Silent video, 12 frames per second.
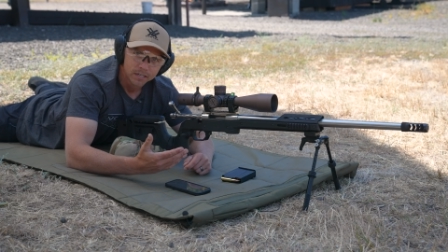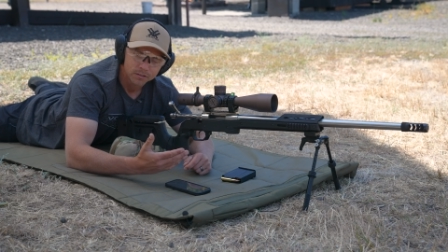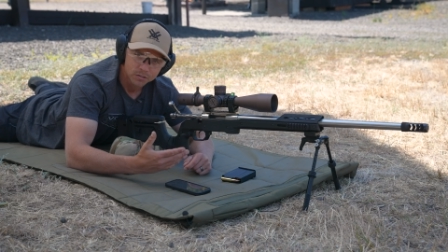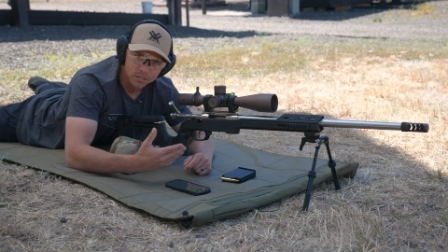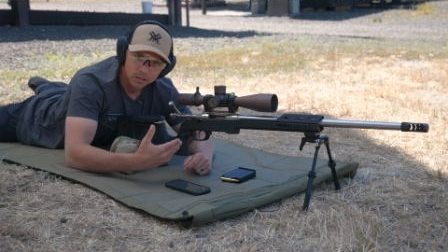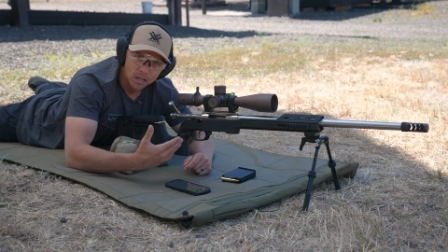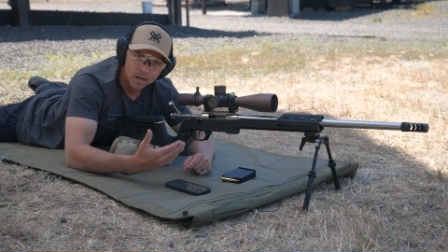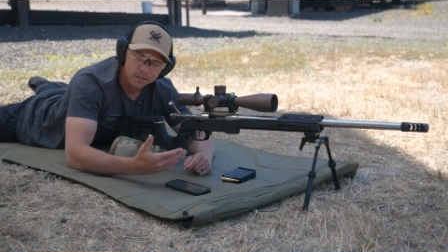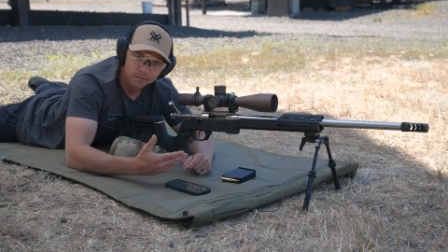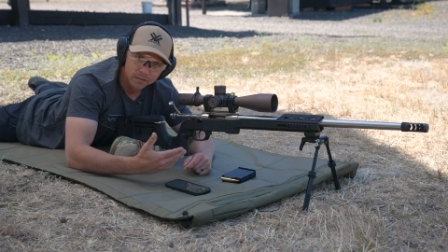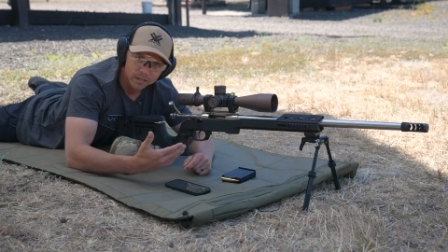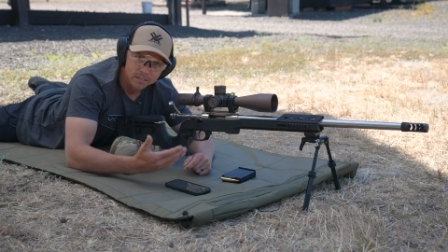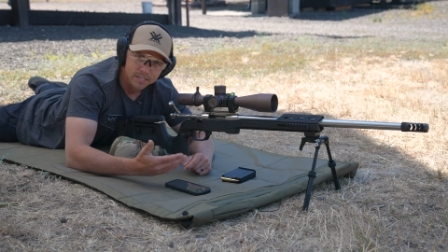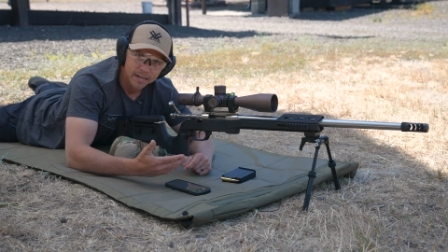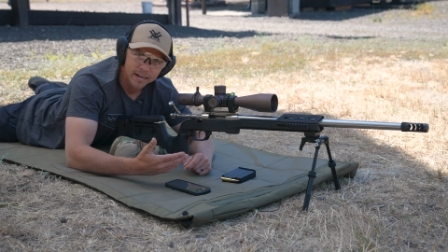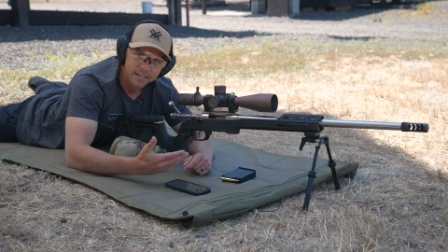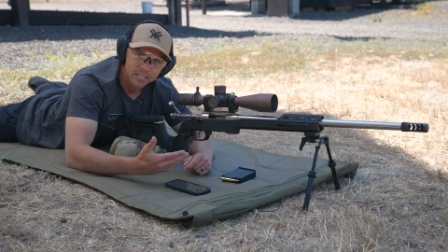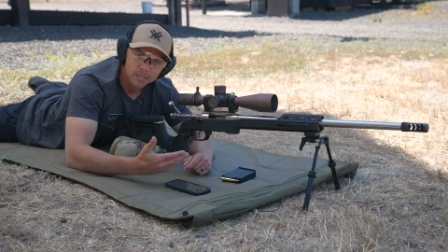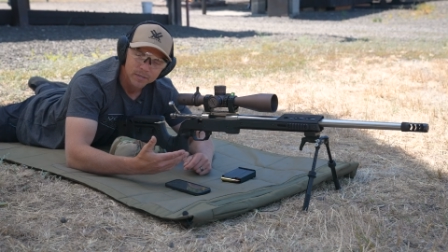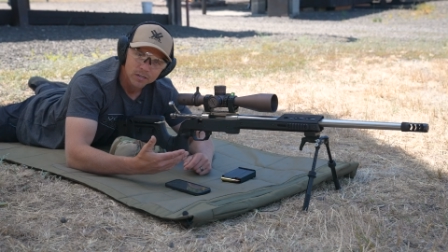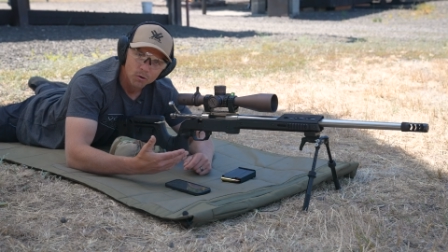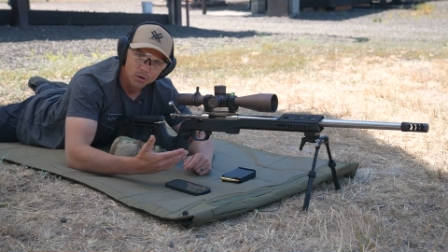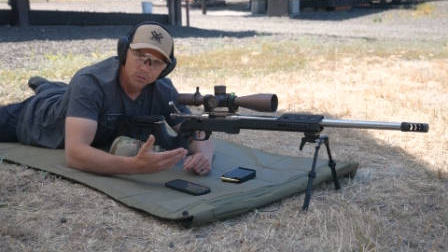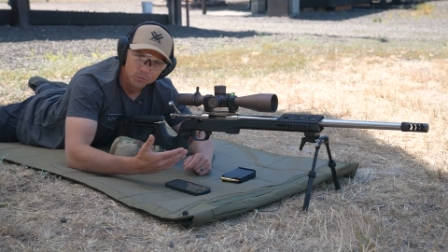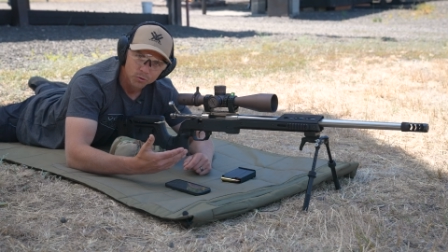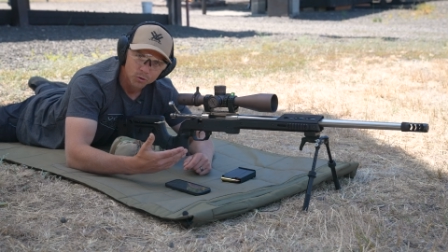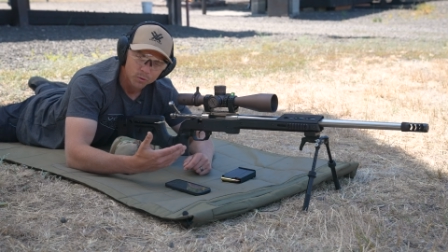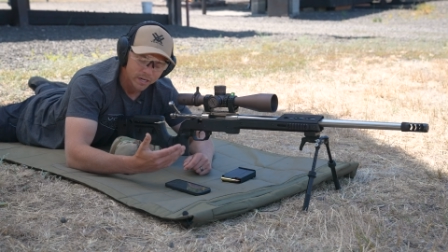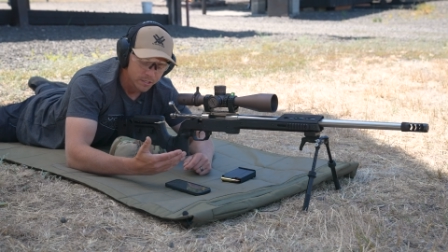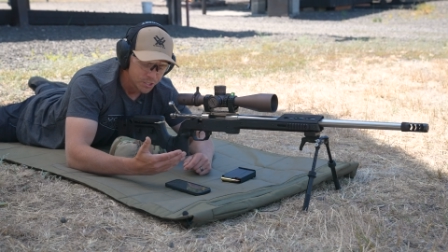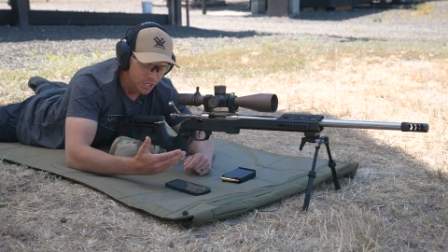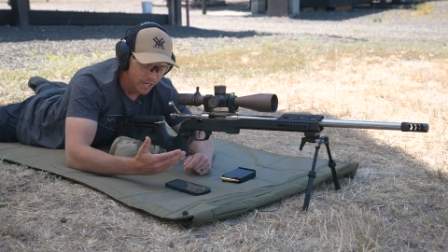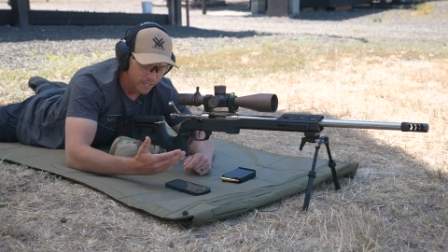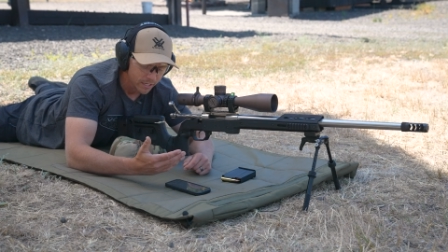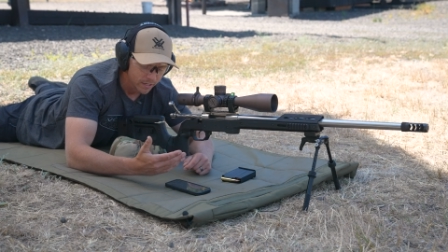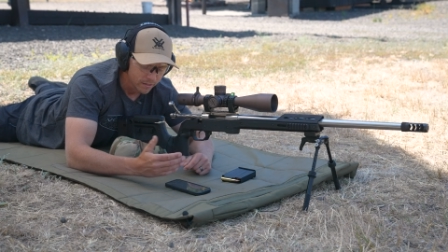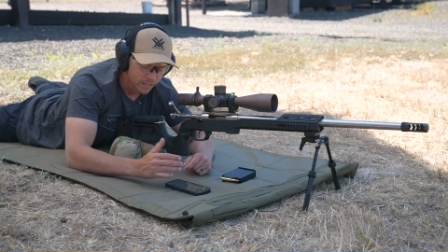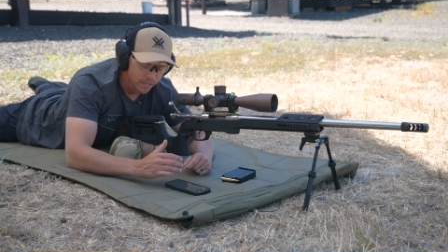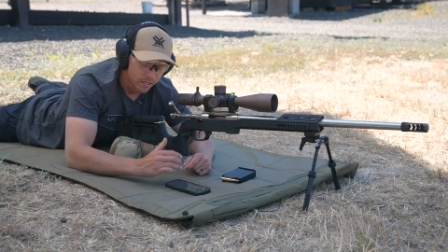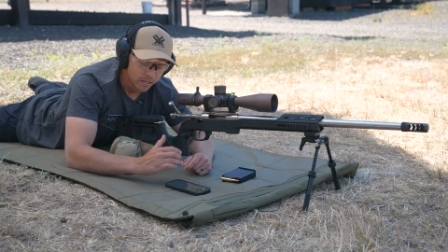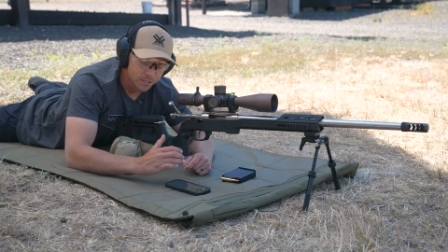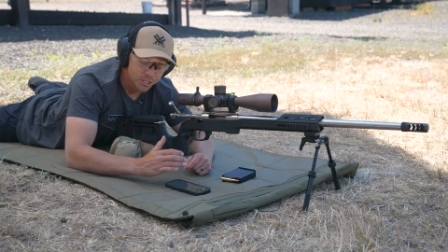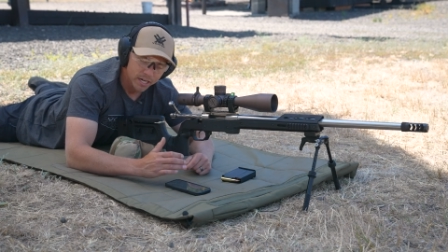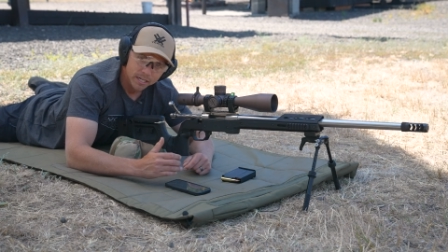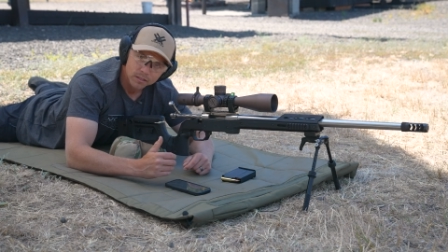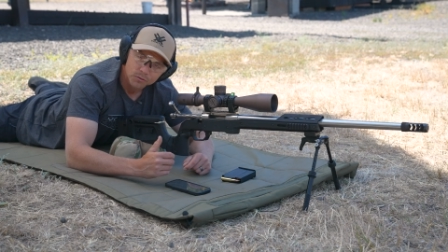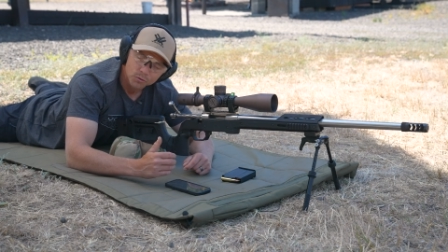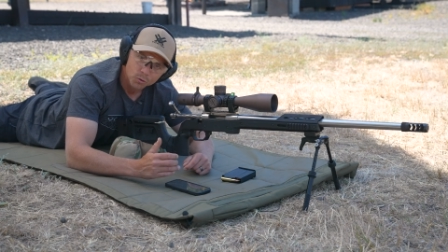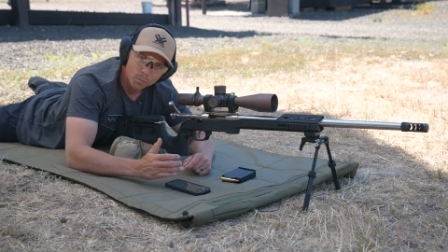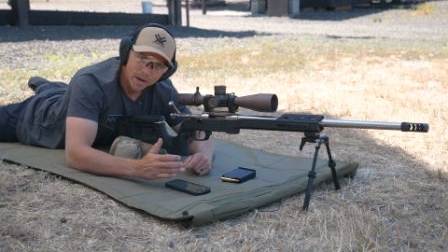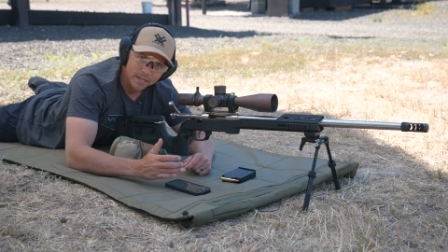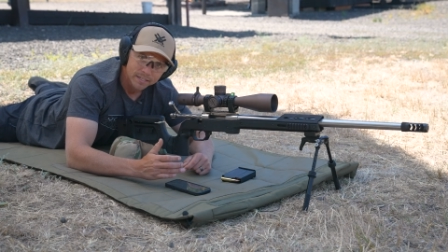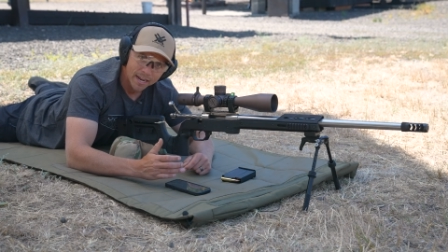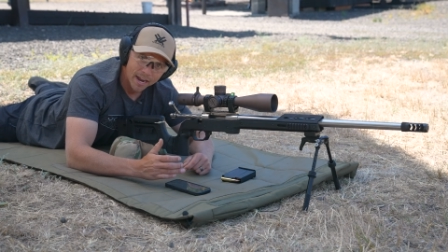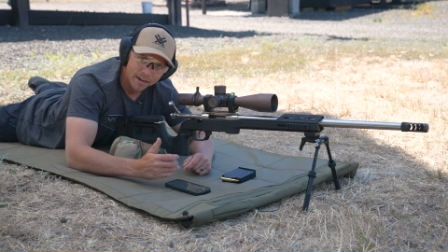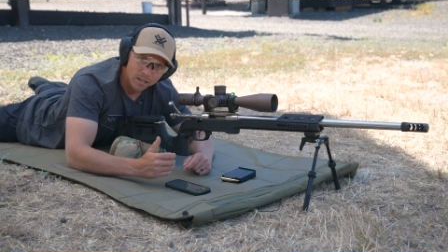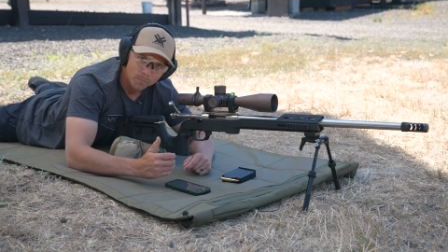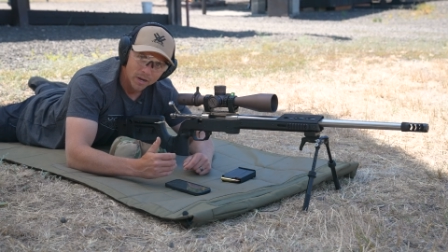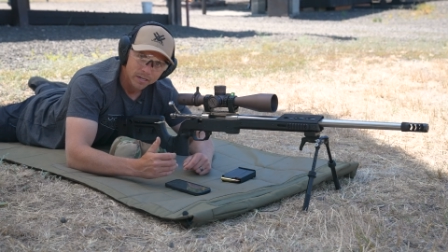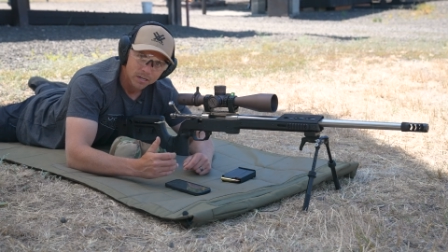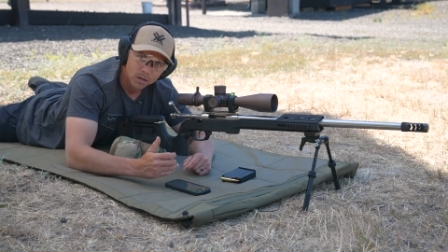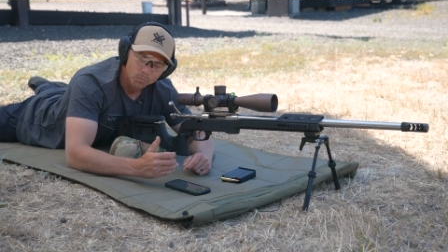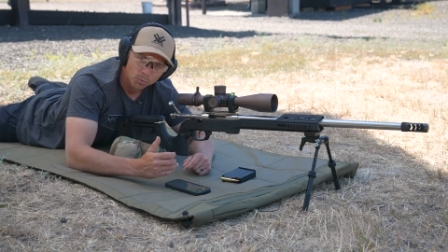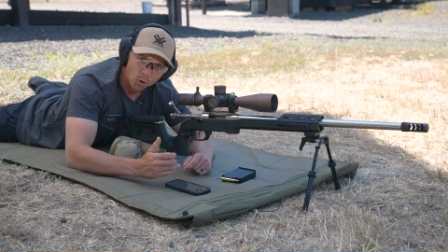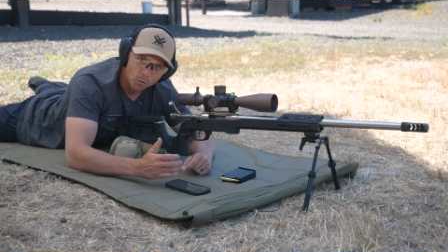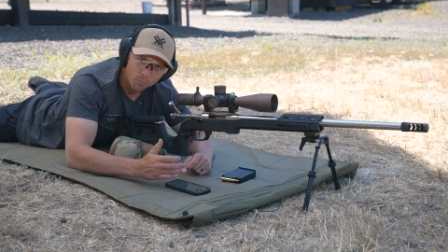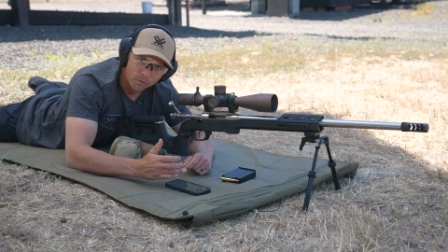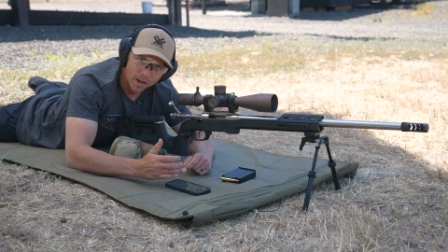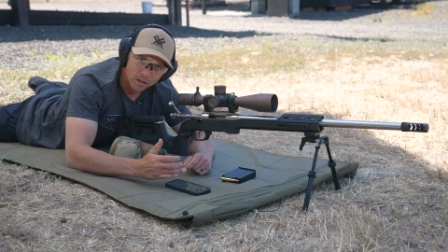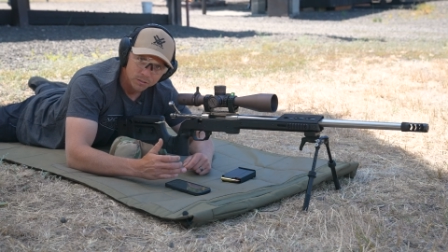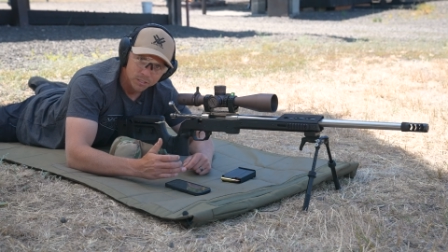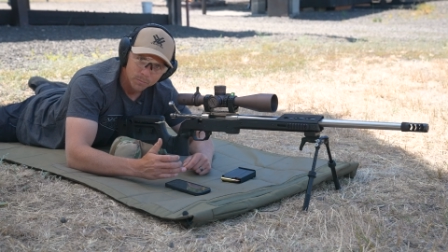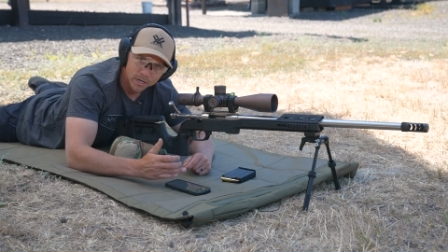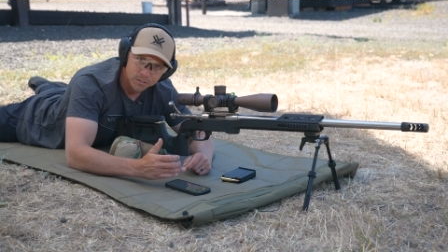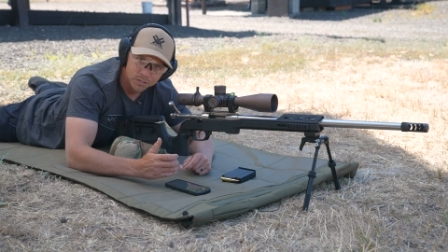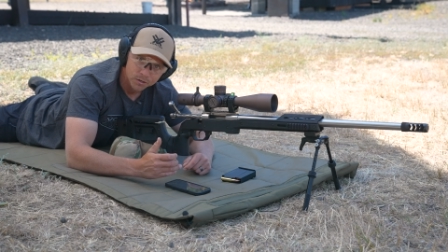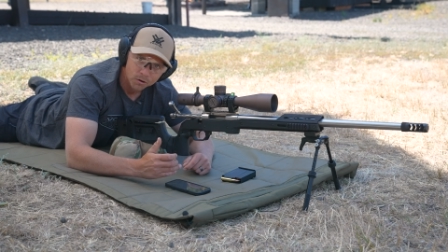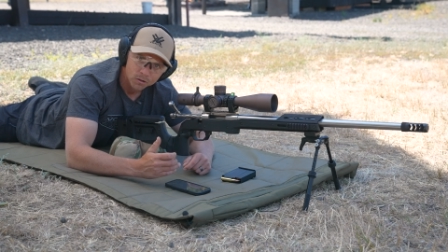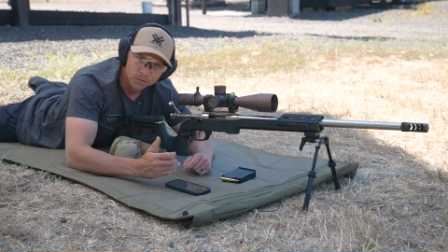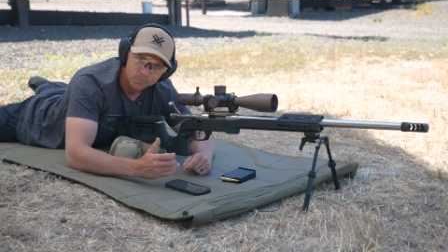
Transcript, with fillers: There's a lot of things that I need to be going through and checking, checking through my data, my gun profile to make sure all the